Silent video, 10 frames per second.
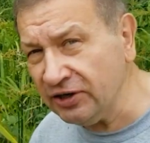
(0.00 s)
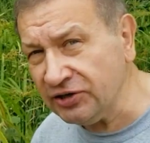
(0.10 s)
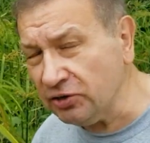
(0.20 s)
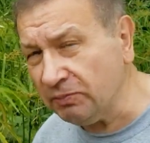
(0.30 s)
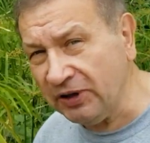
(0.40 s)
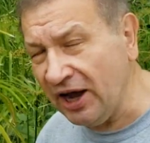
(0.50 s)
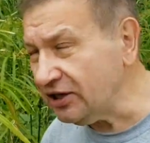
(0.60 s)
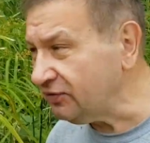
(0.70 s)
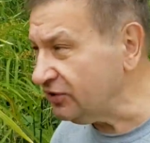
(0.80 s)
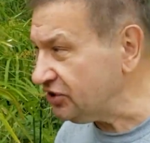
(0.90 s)
supplied
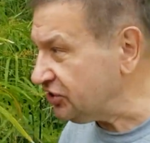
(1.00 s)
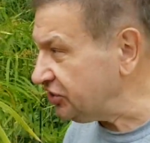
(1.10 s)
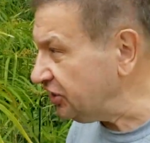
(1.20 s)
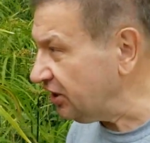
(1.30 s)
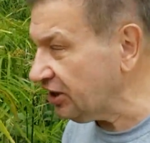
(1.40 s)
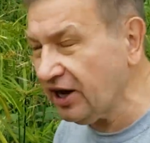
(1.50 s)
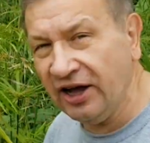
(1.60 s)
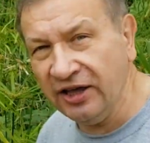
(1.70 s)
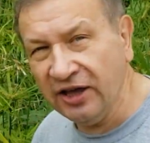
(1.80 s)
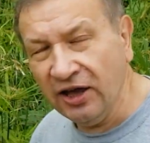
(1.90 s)
with silica,
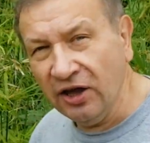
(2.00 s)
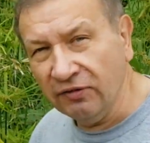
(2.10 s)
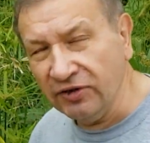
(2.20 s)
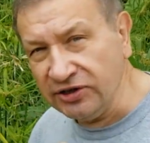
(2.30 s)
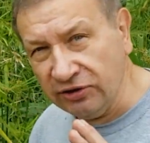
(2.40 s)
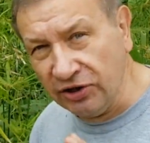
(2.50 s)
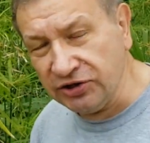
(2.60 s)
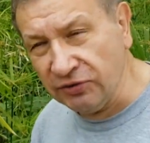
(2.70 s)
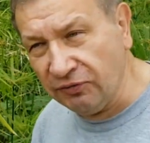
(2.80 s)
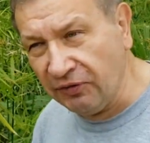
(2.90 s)
with lots
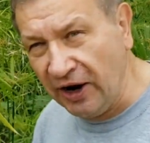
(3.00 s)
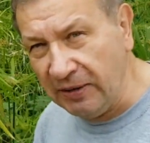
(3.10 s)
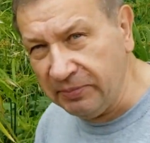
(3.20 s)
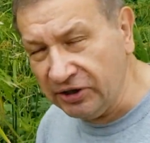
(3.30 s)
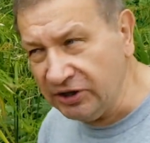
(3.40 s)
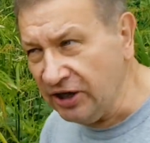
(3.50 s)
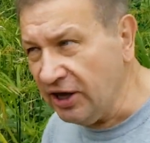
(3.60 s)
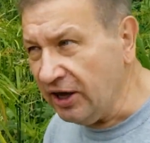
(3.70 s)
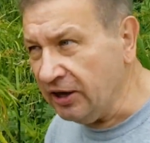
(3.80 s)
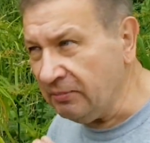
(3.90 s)
of fiber
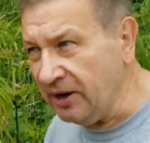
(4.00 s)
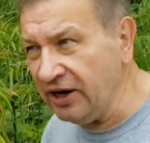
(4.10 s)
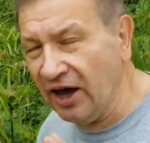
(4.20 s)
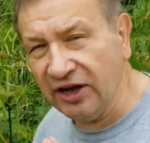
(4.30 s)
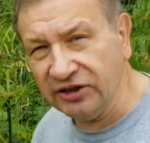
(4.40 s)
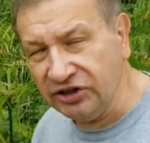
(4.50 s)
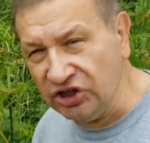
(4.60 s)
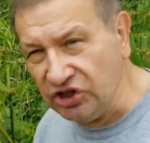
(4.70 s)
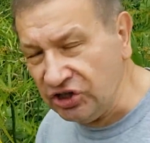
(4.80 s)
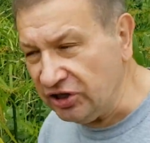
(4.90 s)
and many
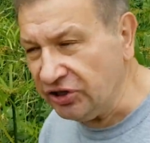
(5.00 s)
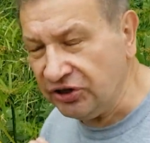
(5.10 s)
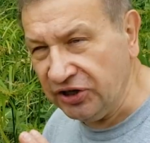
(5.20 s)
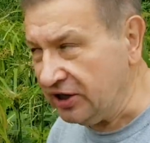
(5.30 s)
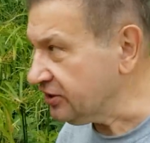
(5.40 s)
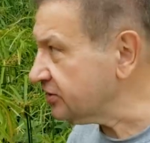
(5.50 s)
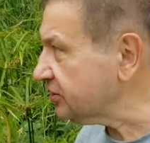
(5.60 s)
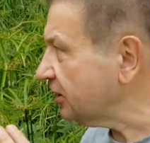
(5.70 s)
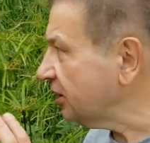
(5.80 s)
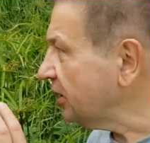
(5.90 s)
additional things.
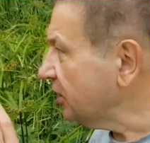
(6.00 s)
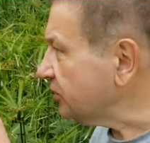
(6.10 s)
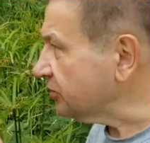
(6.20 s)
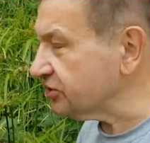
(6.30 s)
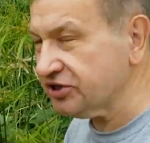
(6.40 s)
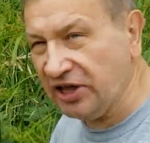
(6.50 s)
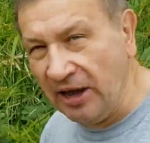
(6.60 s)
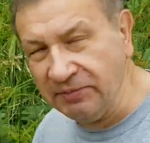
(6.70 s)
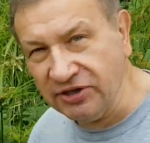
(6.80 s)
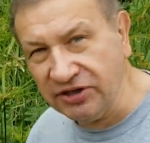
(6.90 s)
So
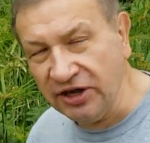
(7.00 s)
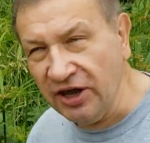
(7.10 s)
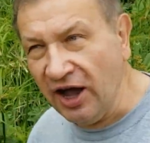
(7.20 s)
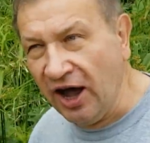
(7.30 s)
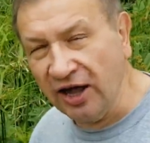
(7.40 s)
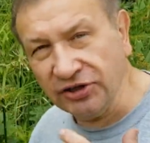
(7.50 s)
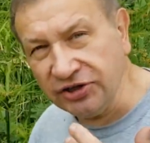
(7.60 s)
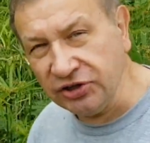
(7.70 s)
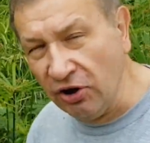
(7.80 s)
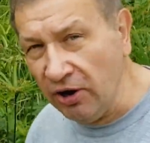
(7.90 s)
stems
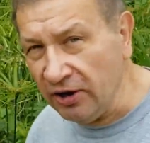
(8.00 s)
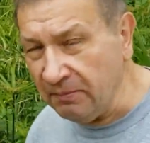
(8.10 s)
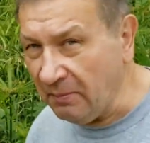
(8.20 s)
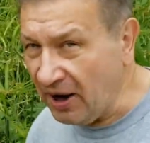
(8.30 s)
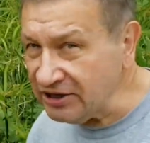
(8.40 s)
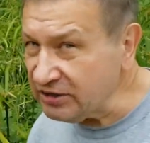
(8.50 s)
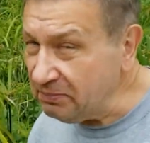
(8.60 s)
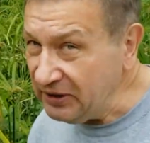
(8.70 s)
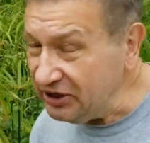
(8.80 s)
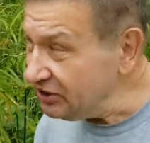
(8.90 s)
also must
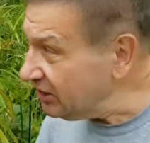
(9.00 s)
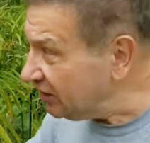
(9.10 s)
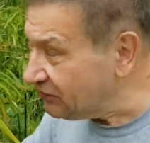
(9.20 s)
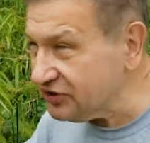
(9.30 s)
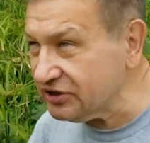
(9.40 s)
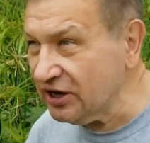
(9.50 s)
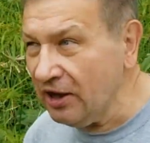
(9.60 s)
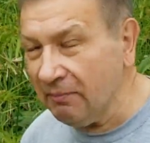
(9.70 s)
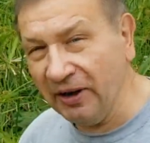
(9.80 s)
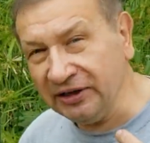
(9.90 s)
bear leaves,
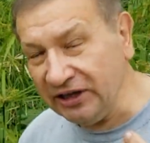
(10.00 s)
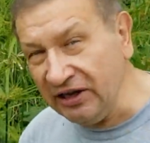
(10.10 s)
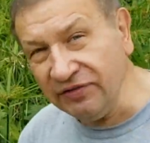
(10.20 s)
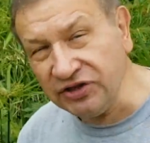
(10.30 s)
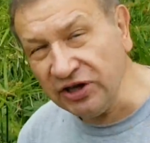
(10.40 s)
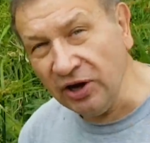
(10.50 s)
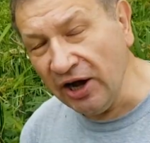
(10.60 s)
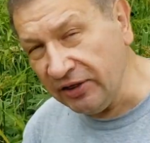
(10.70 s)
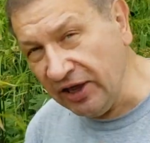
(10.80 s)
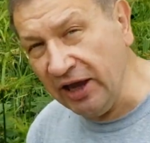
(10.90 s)
but leaves,
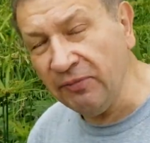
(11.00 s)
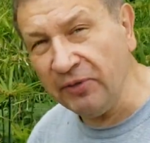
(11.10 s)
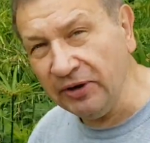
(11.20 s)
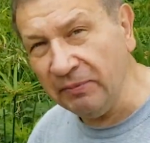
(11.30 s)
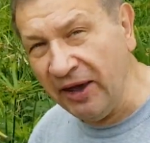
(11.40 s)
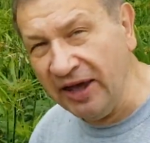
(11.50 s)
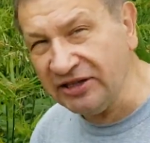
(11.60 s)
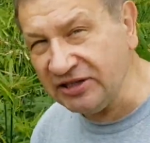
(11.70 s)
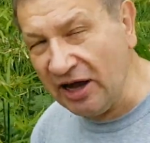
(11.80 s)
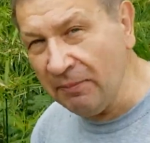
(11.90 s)
they will make
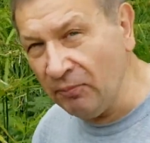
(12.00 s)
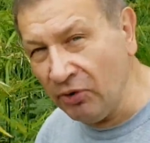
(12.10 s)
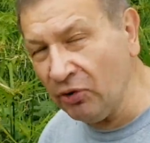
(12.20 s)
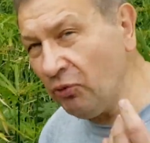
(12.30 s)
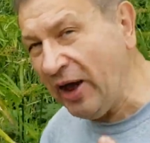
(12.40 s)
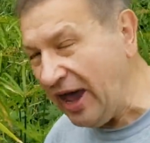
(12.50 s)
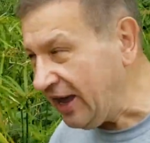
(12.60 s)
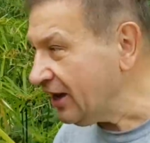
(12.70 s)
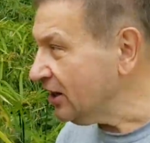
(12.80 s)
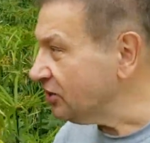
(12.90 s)
some more weight,
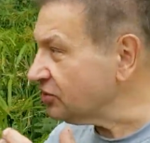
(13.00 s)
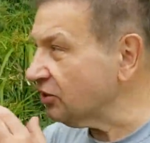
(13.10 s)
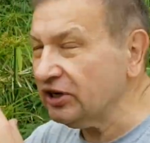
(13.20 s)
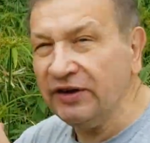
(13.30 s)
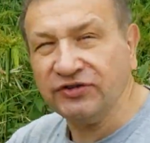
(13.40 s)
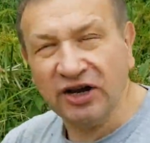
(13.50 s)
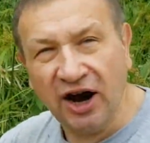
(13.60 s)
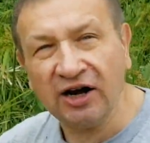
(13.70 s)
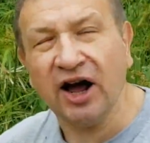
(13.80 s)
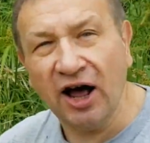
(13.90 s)
so leaves
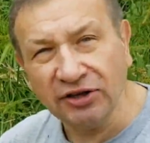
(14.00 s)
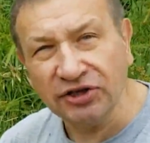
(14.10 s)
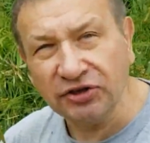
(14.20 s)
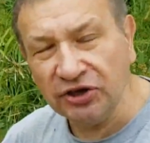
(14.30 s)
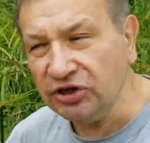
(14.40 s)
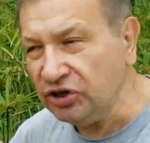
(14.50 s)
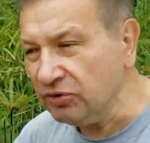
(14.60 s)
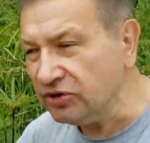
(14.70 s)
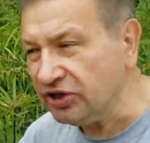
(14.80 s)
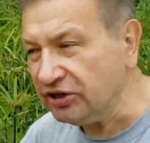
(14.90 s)
are also reduced.